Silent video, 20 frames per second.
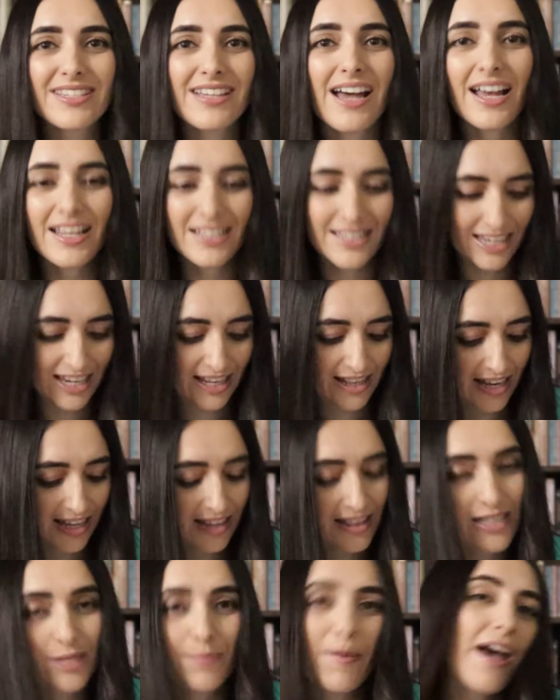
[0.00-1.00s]
starts in,
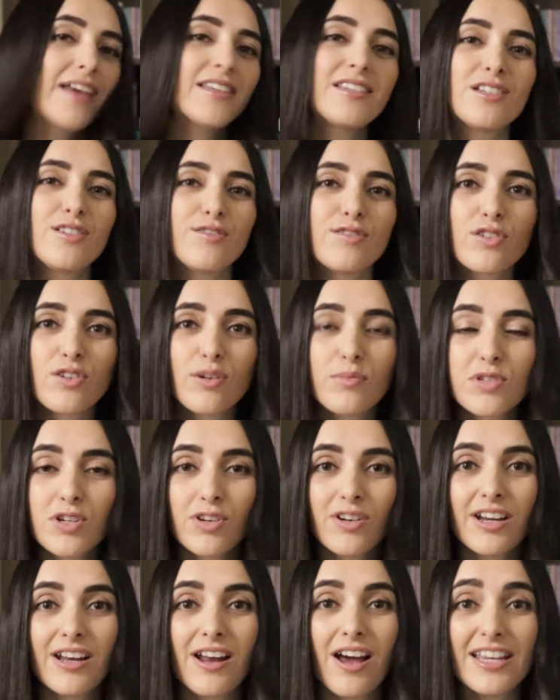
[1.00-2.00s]
in this passage of
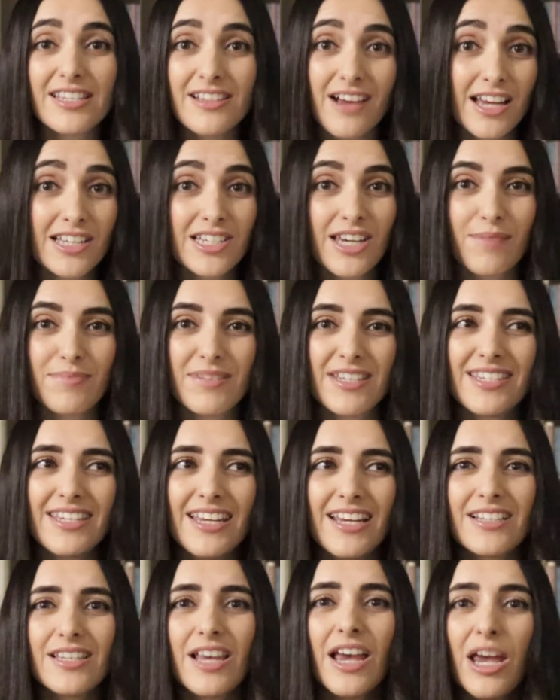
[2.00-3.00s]
scripture in Isaiah chapter
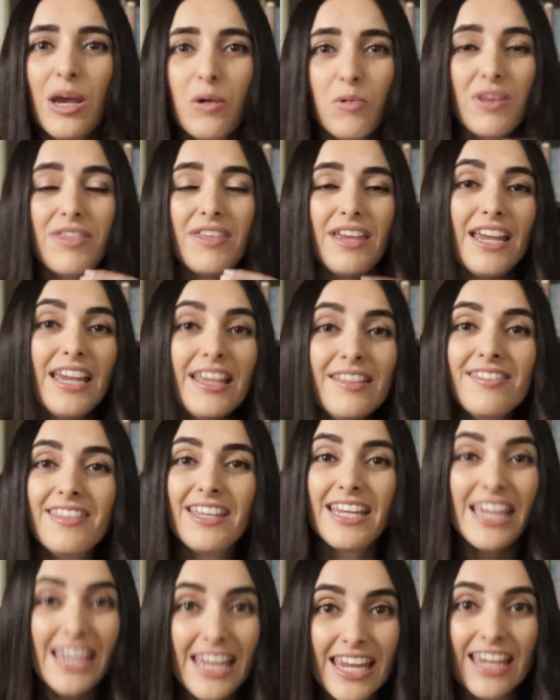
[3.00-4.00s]
6 within
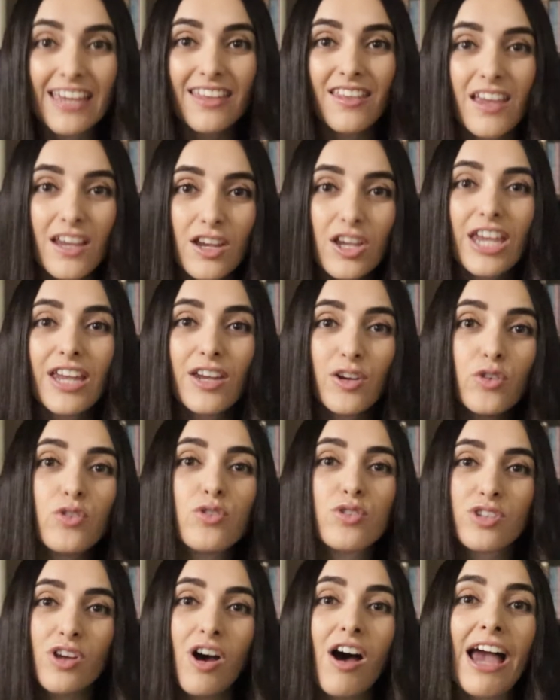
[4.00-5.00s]
the year that King
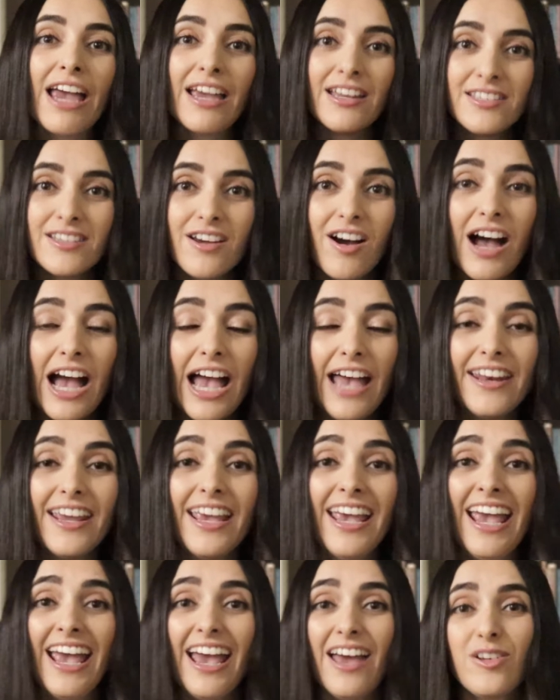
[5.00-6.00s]
Uzziah died.
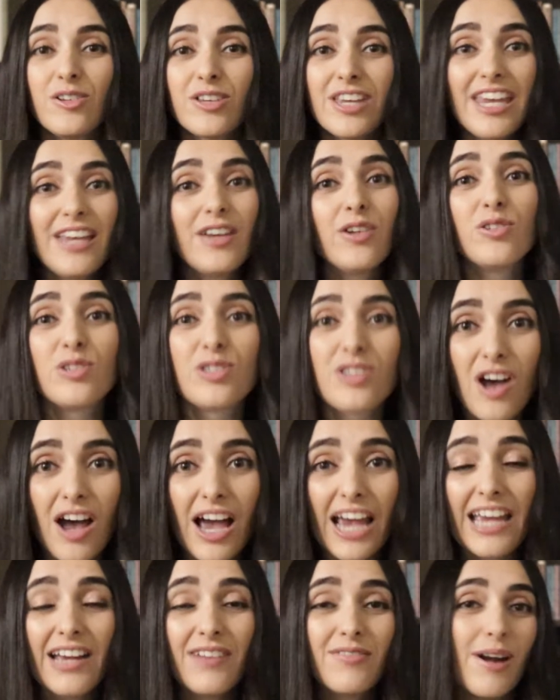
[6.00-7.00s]
And King
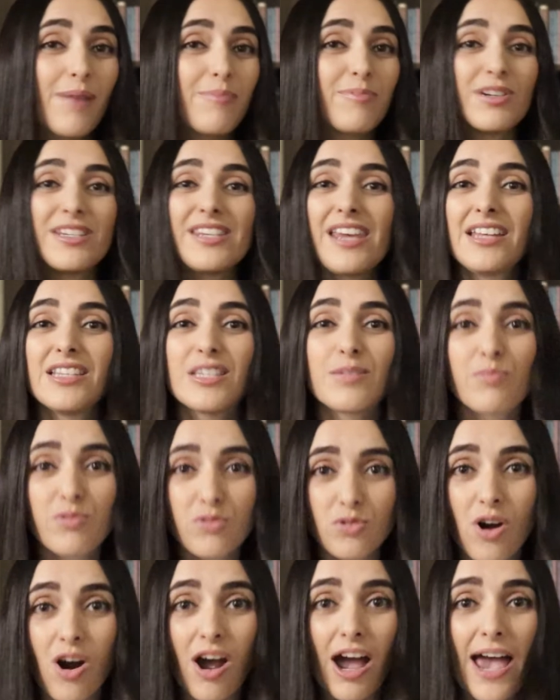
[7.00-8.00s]
Uzziah represents
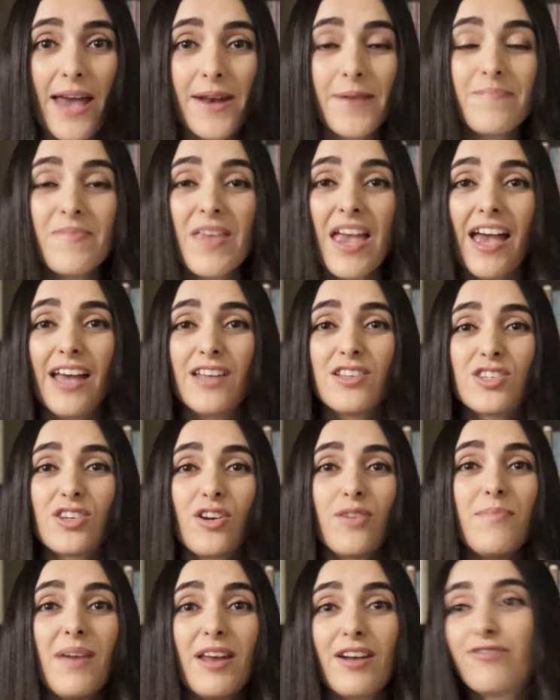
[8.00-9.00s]
pride. And
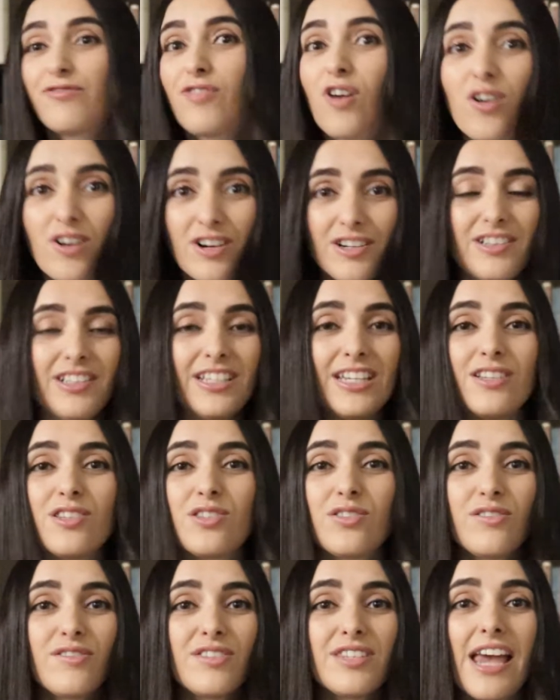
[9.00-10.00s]
so metaphorically,
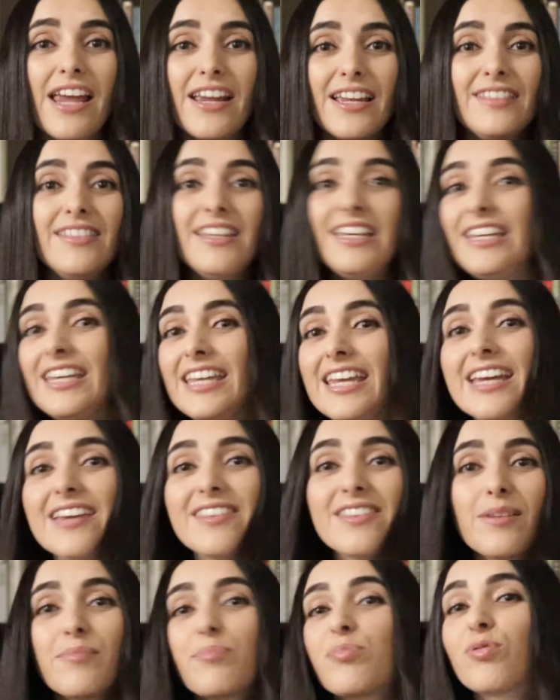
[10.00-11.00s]
it's sort of saying in the
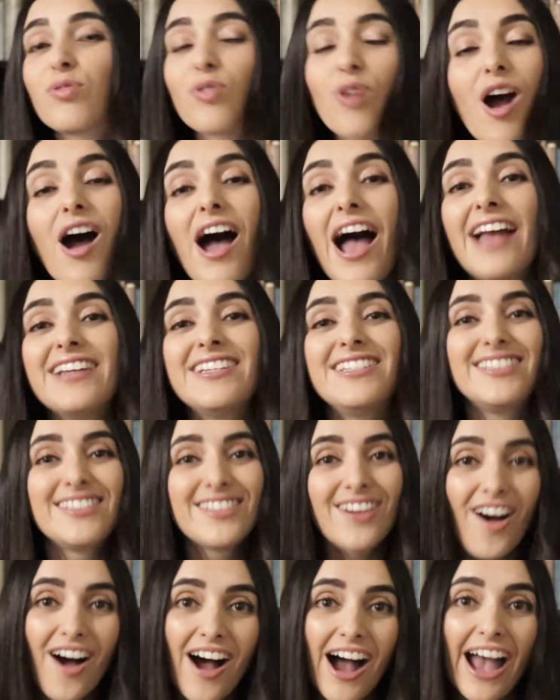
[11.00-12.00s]
year that pride
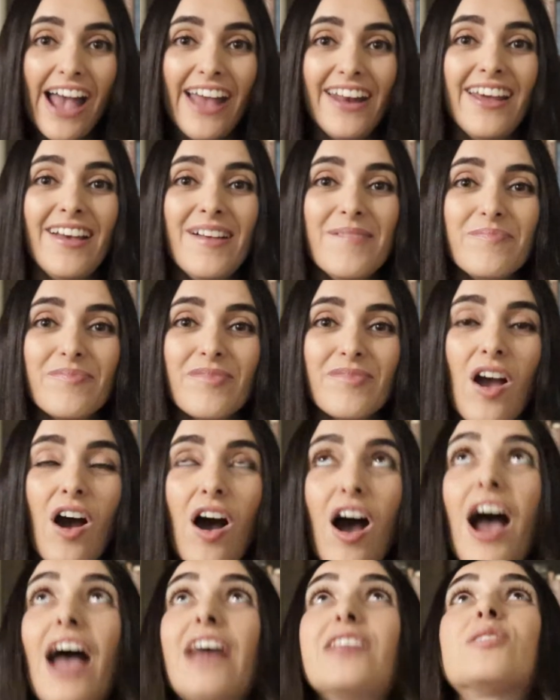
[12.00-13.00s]
died,
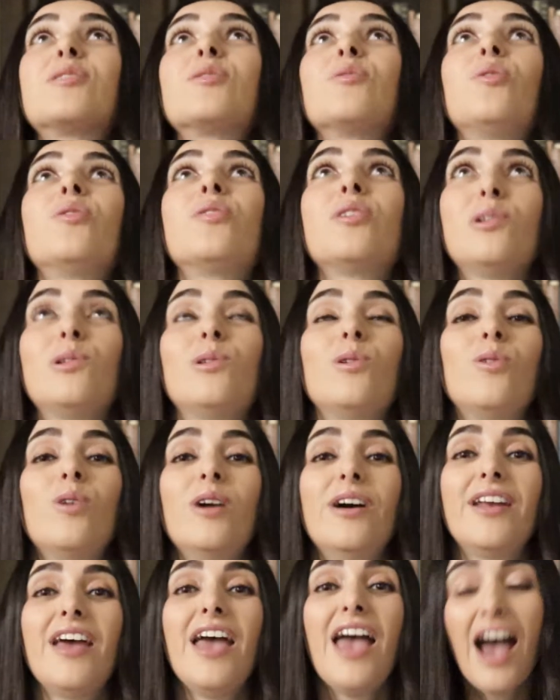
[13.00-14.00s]
I saw the
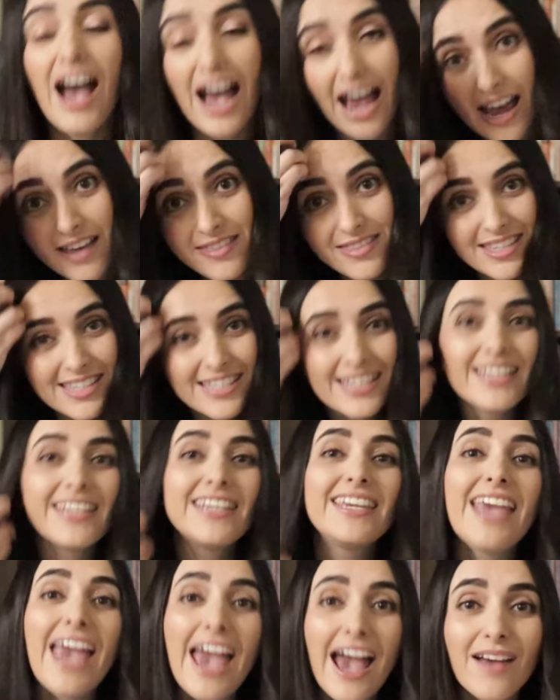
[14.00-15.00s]
Lord. I had this
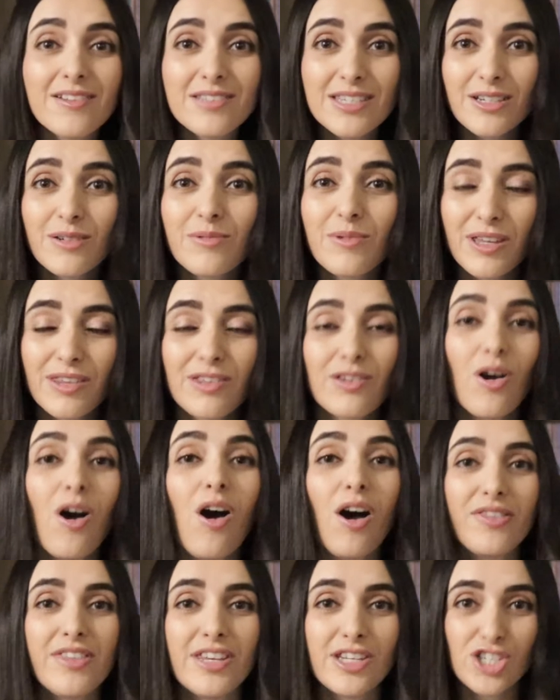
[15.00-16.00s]
encounter with
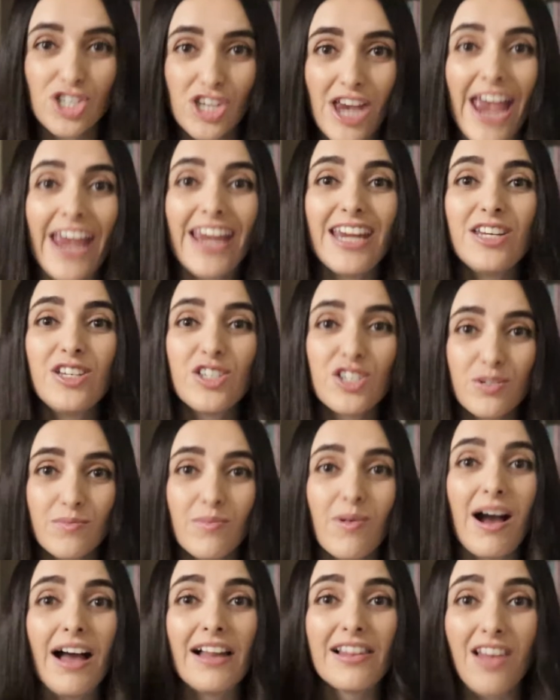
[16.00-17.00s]
God that changed
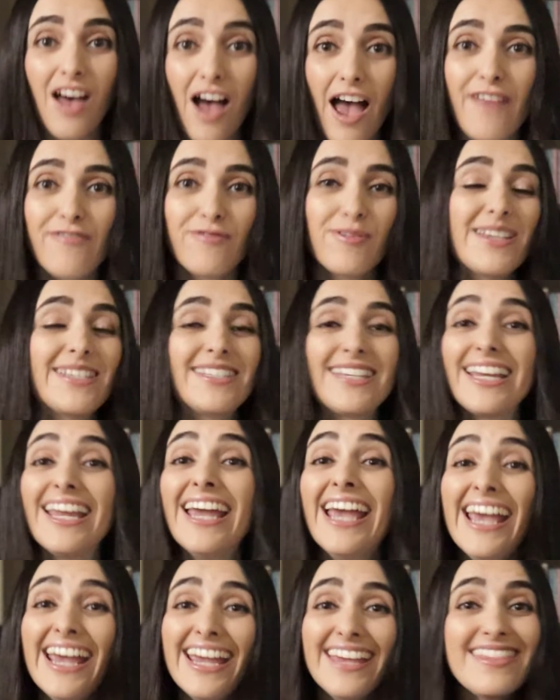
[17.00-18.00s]
my life. We
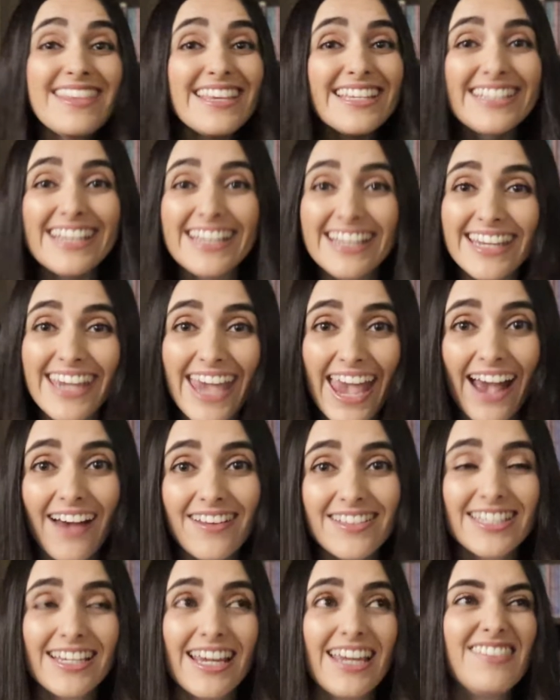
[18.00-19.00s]
see in this
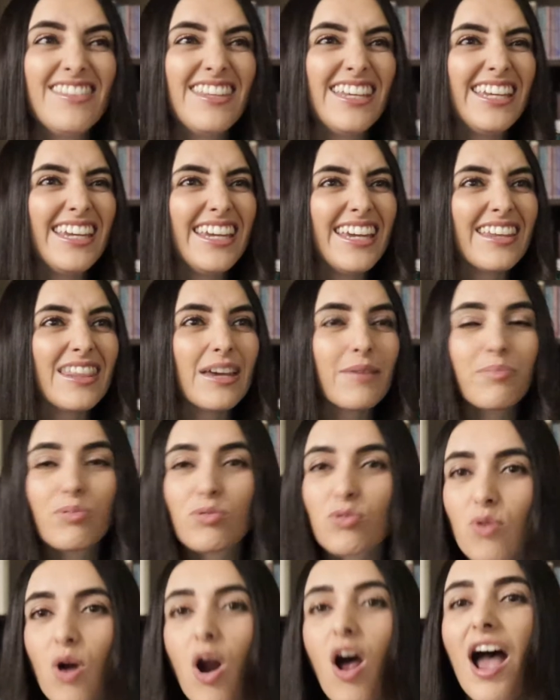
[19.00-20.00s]
encounter, in the year that
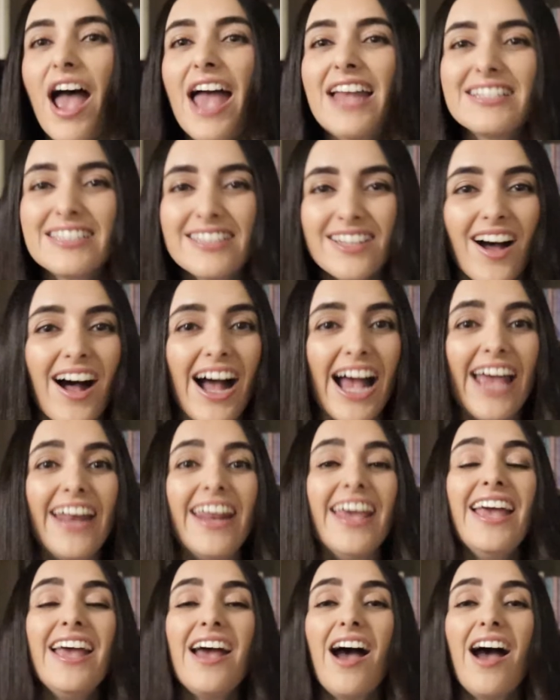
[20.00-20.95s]
pride died,